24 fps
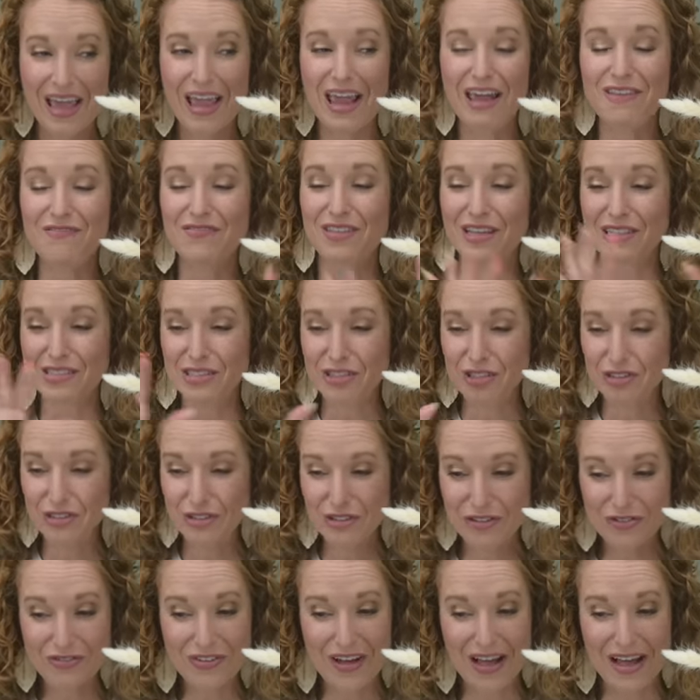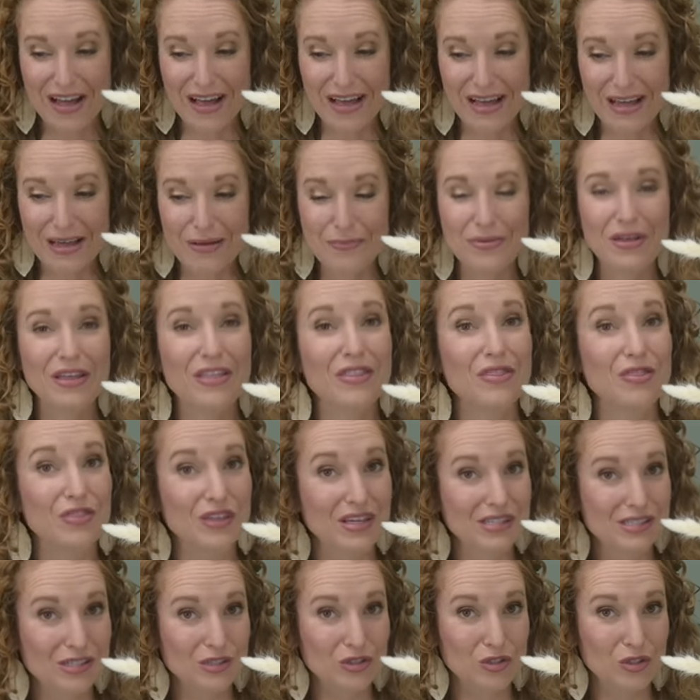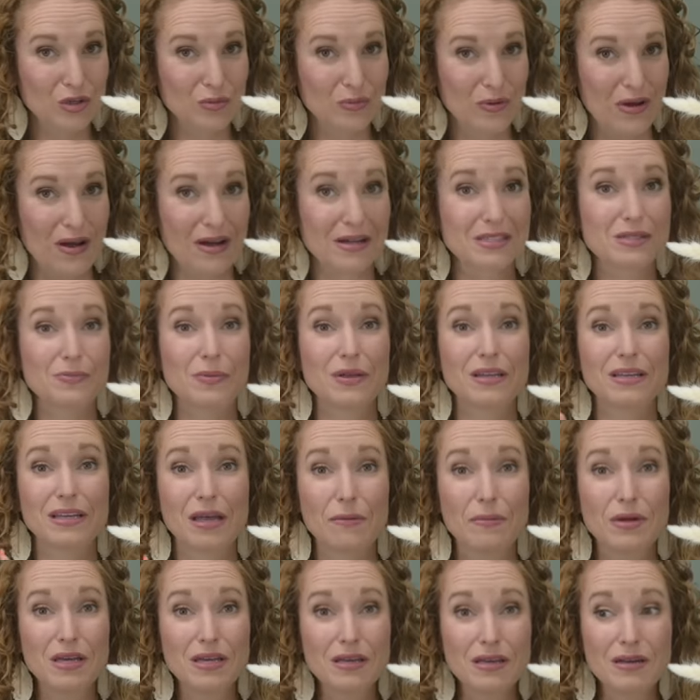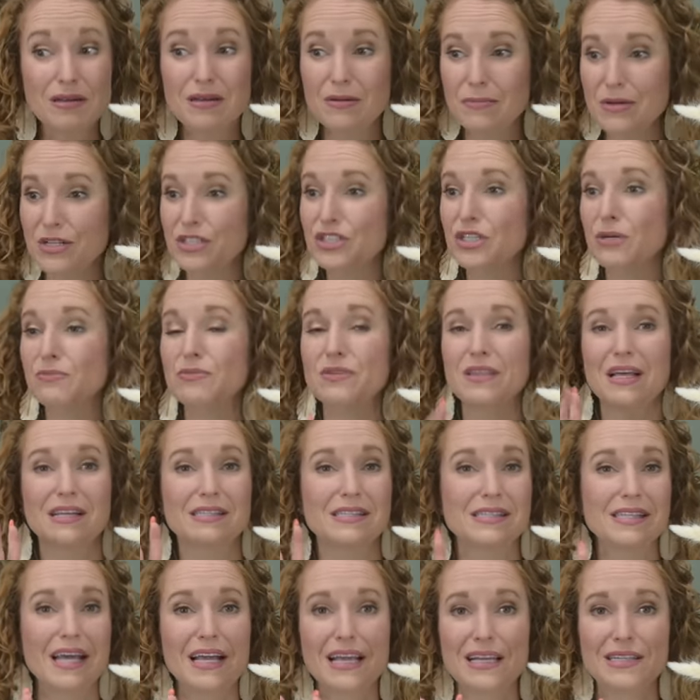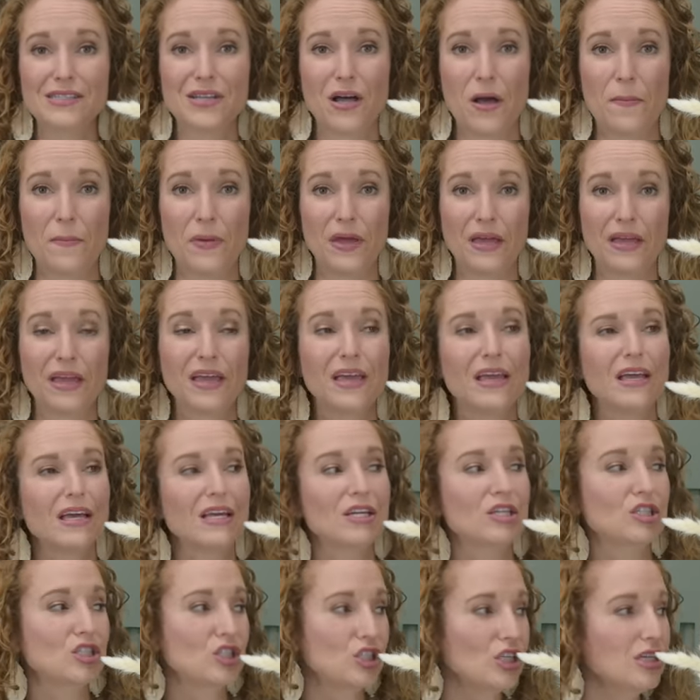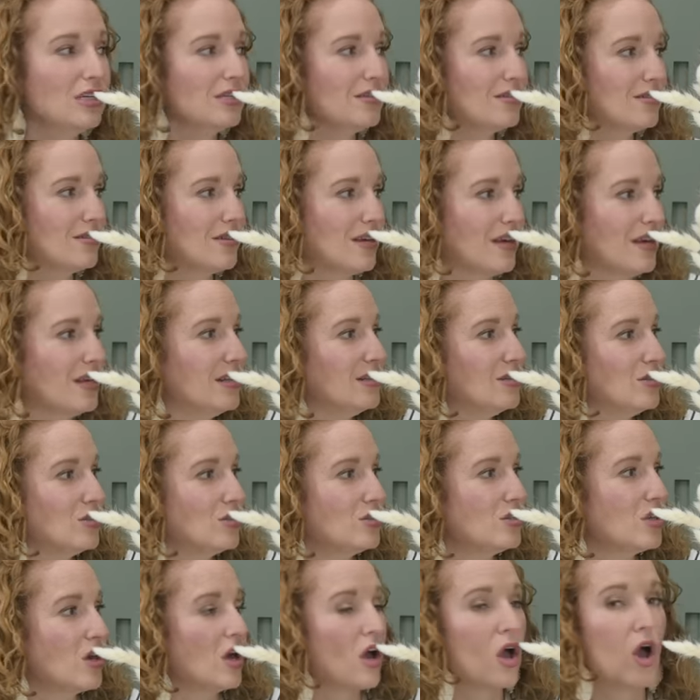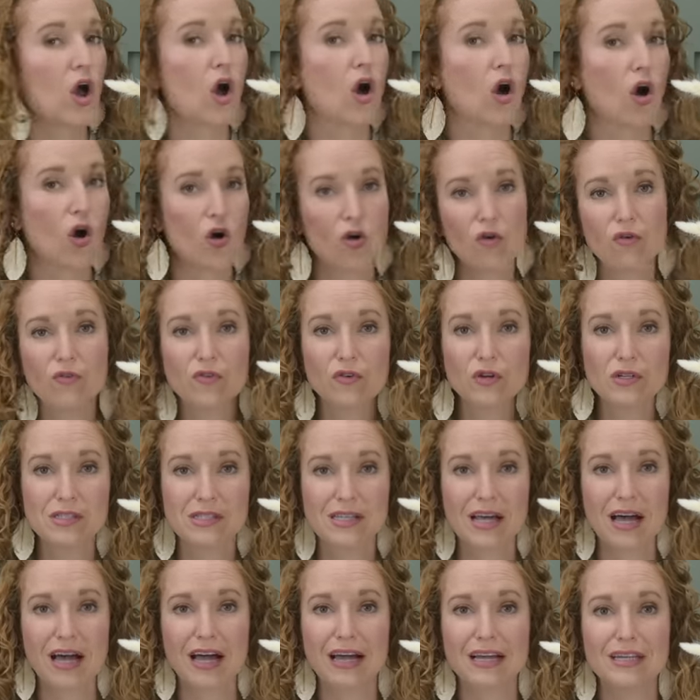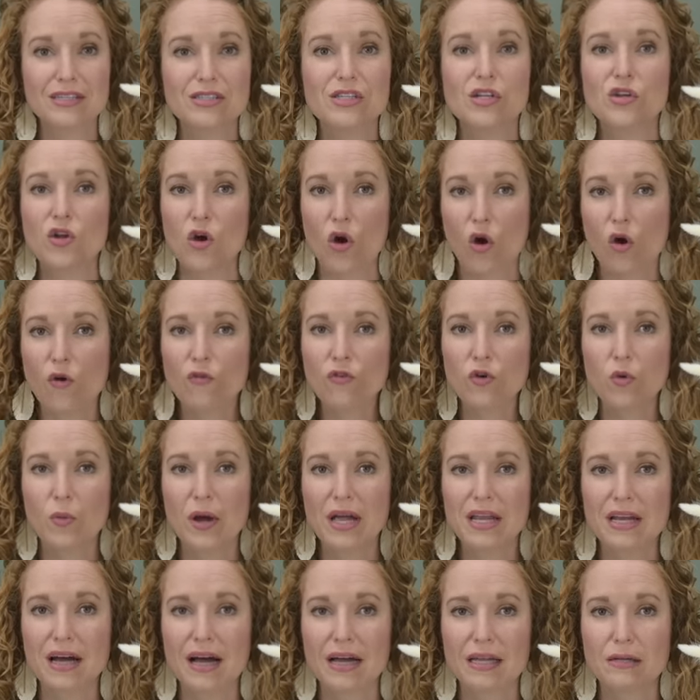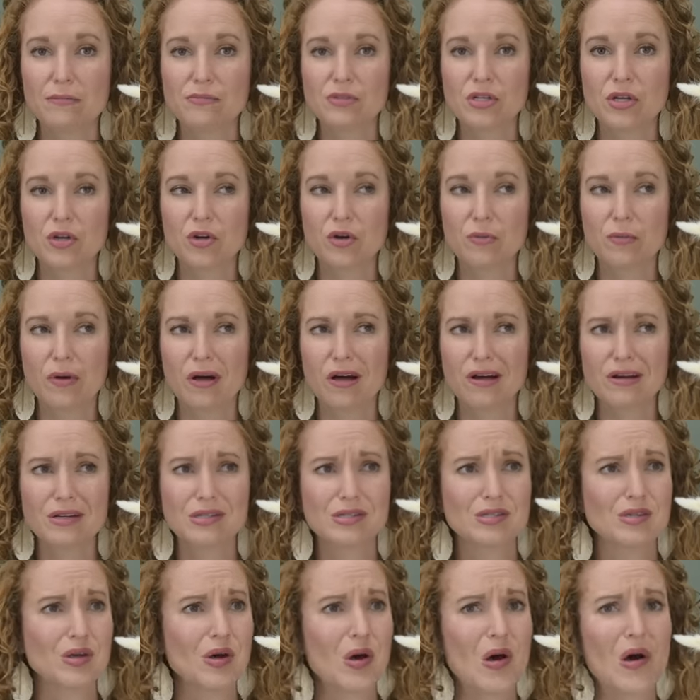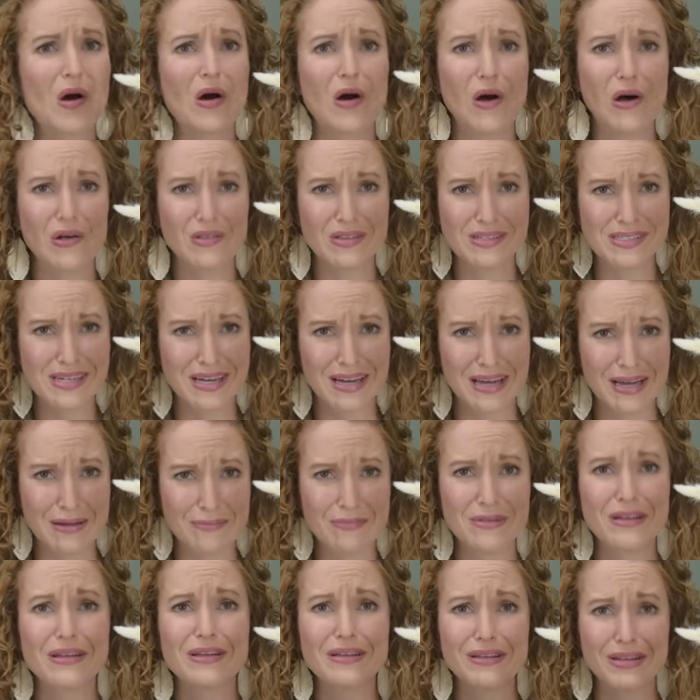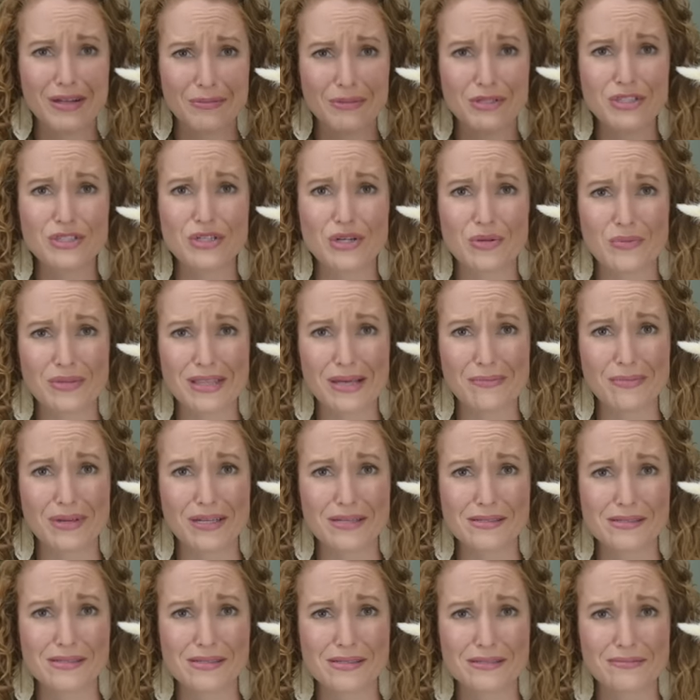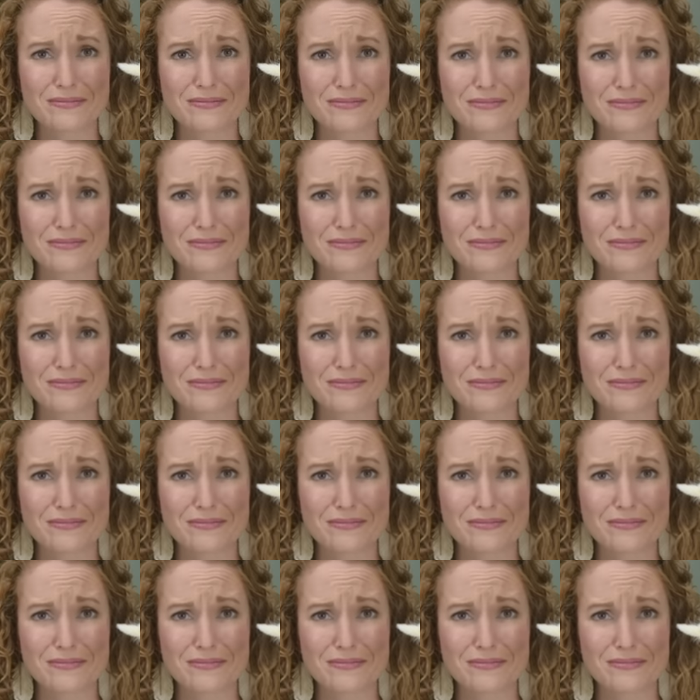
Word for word: if this is your vibe, this is your box. But let me let me jump to that second topic. She sends oversized and overweight items in her box all the time. Let me show you what that means.